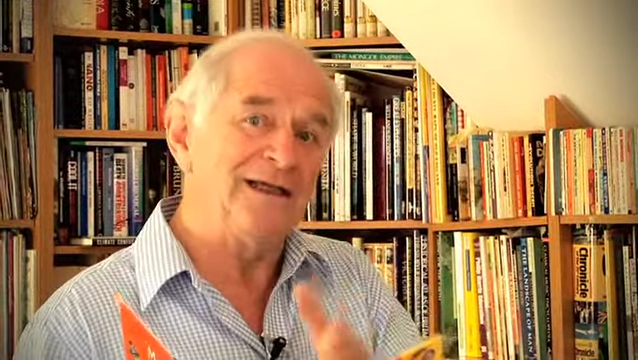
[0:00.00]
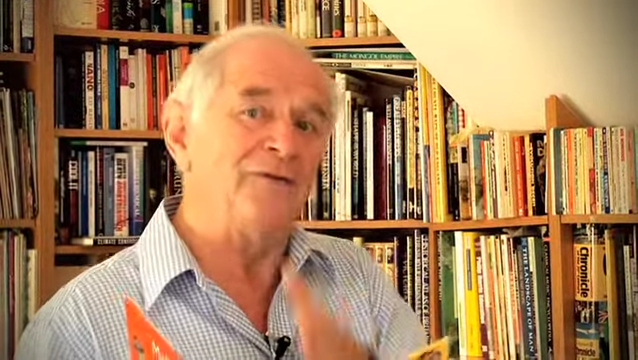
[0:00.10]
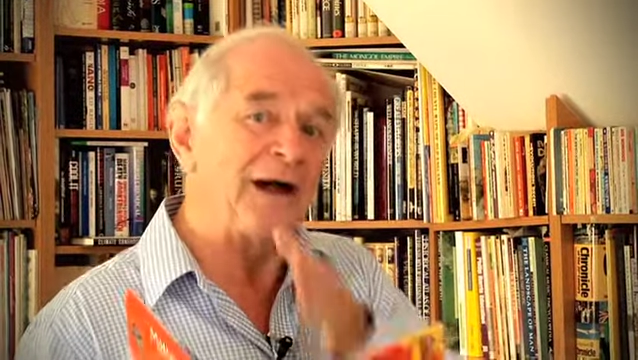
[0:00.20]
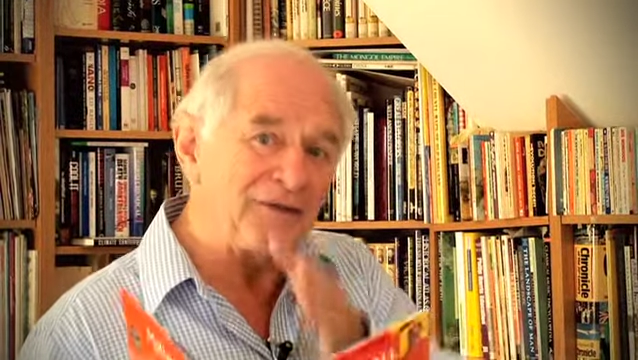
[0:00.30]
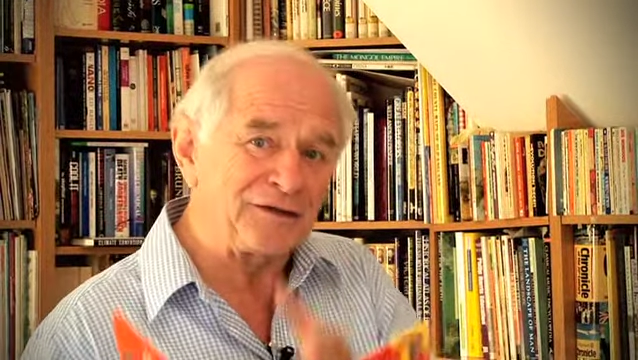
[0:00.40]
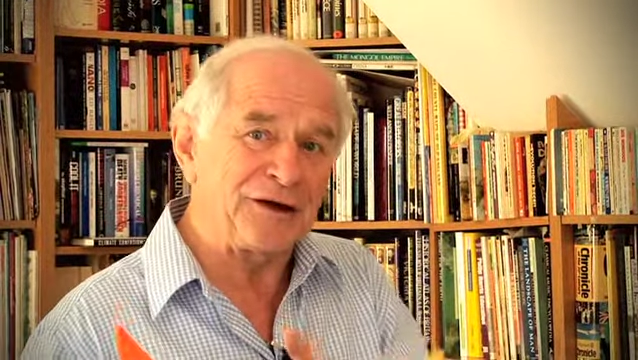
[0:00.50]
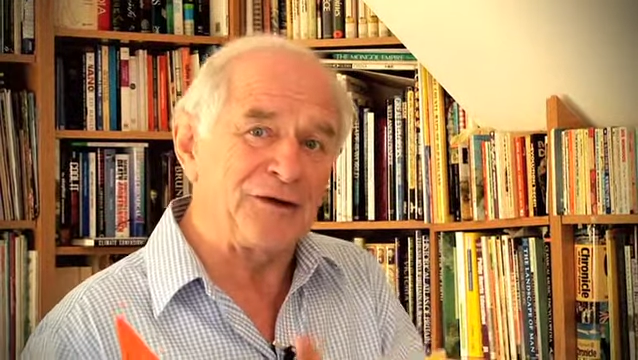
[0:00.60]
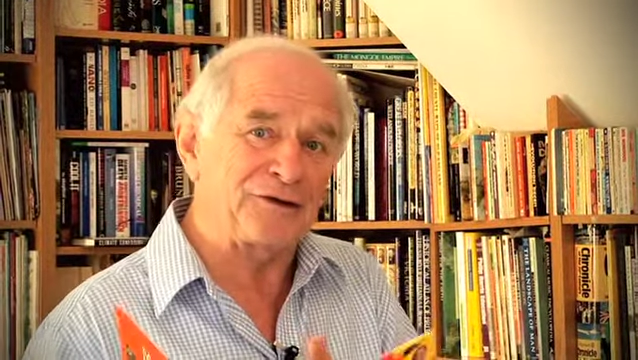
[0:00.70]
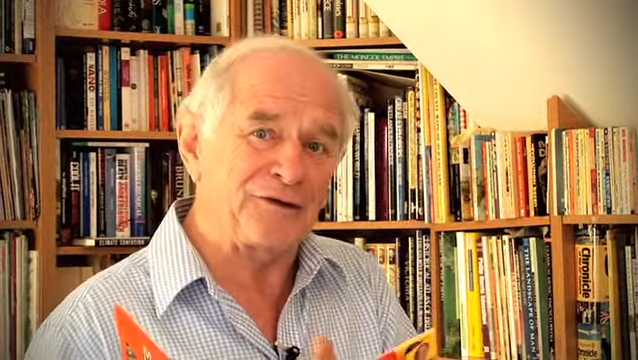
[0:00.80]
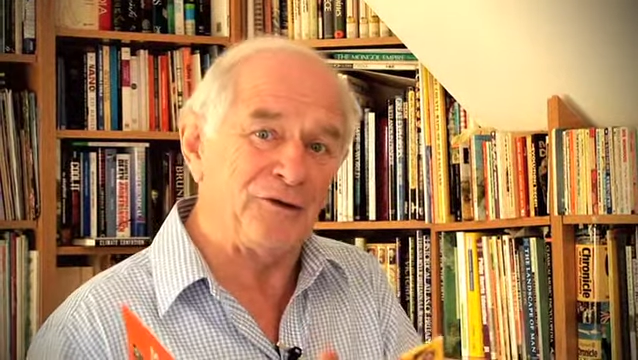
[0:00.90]
while they're still
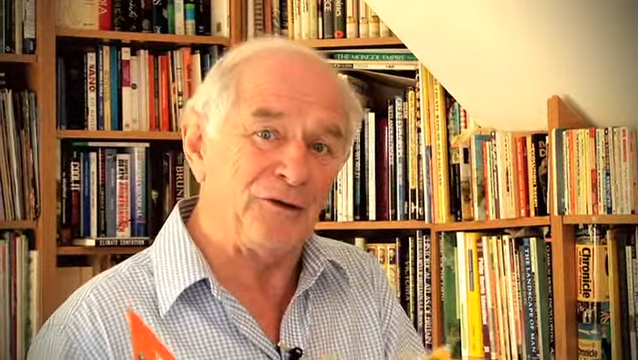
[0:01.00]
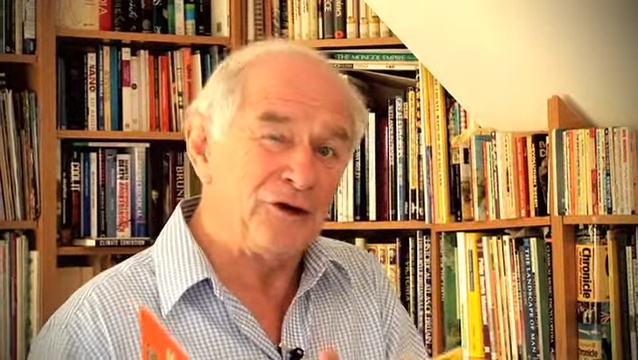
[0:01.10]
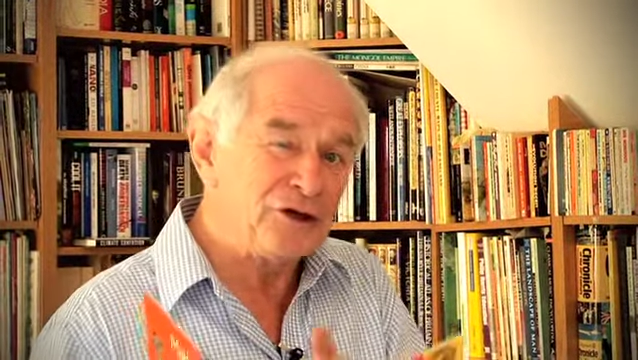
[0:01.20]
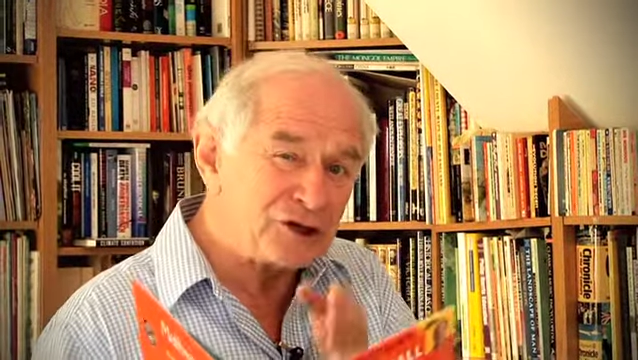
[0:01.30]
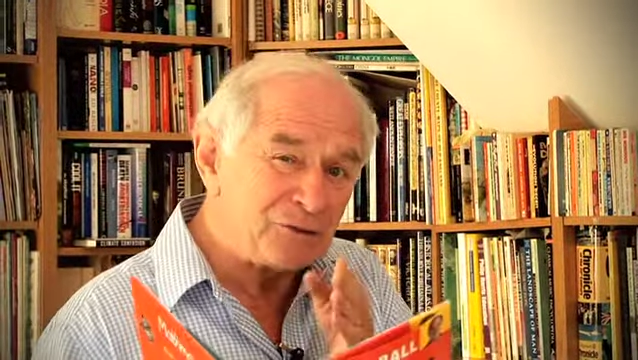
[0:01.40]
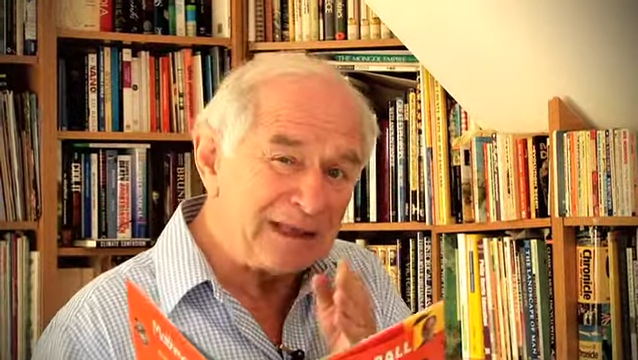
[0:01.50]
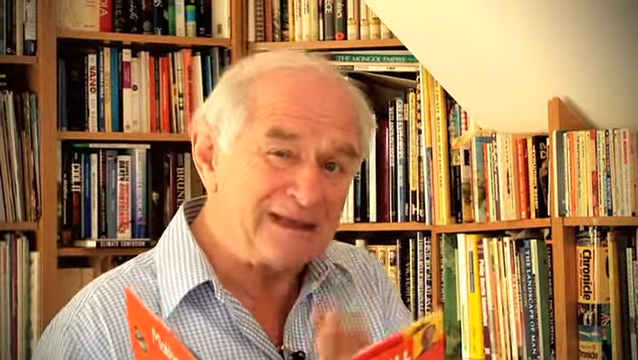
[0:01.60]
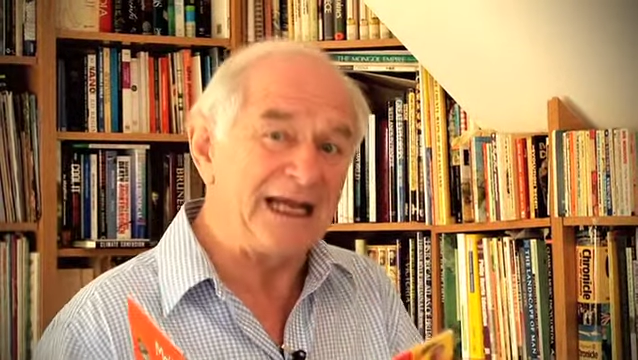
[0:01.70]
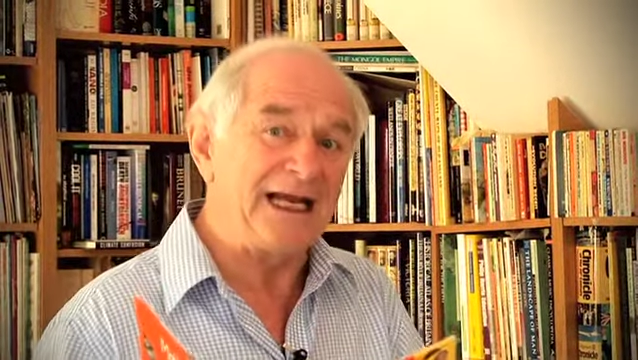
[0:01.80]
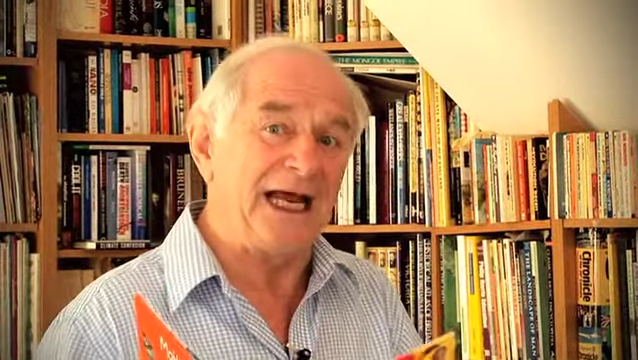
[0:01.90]
at school, should be
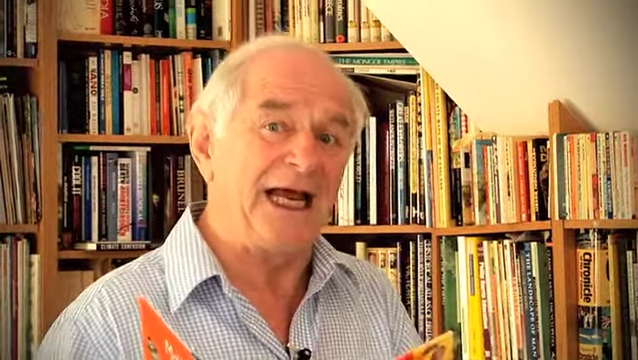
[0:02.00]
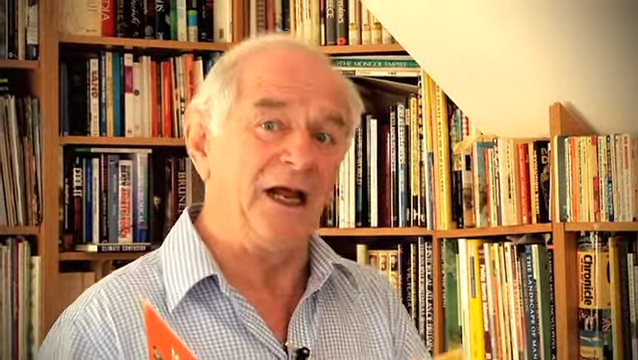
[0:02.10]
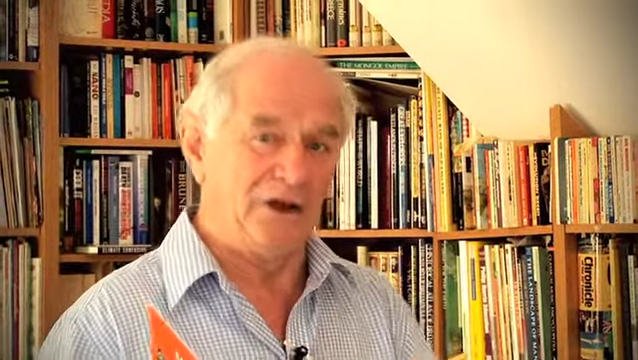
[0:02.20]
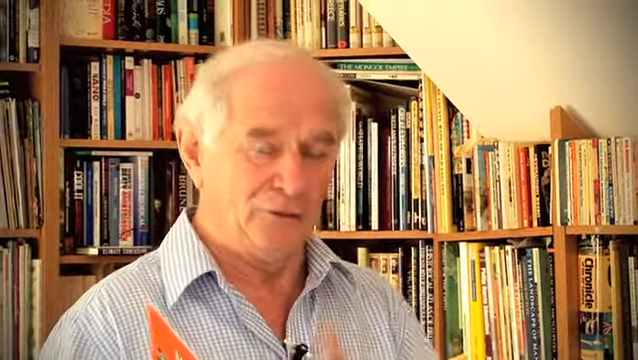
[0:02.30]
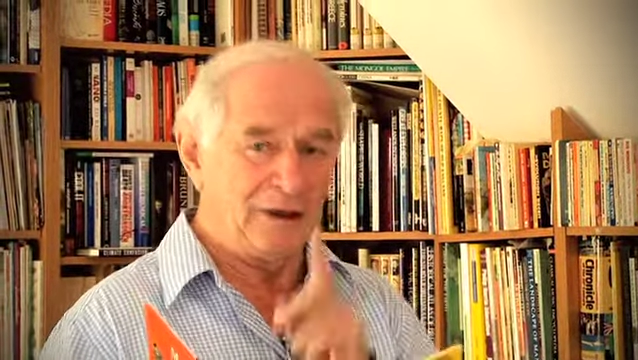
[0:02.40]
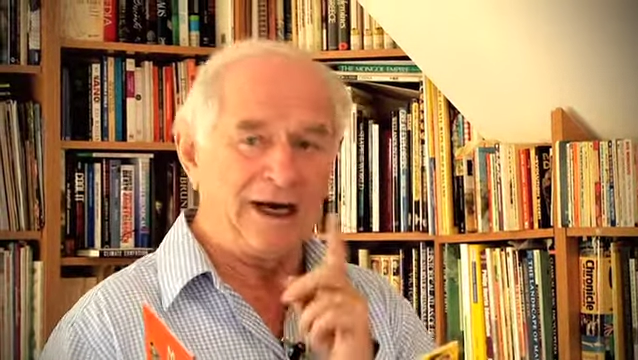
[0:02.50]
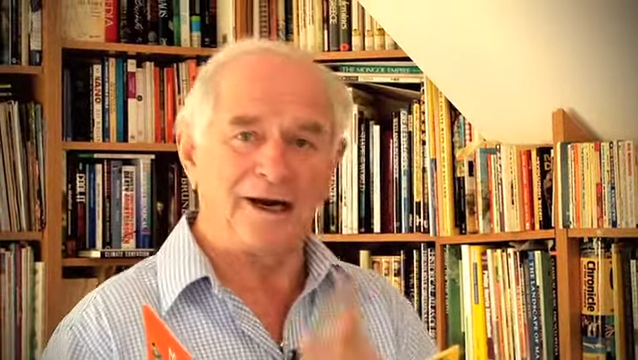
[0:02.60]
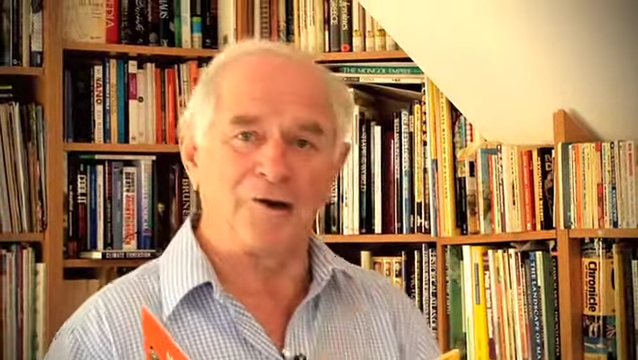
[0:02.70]
thinking, when I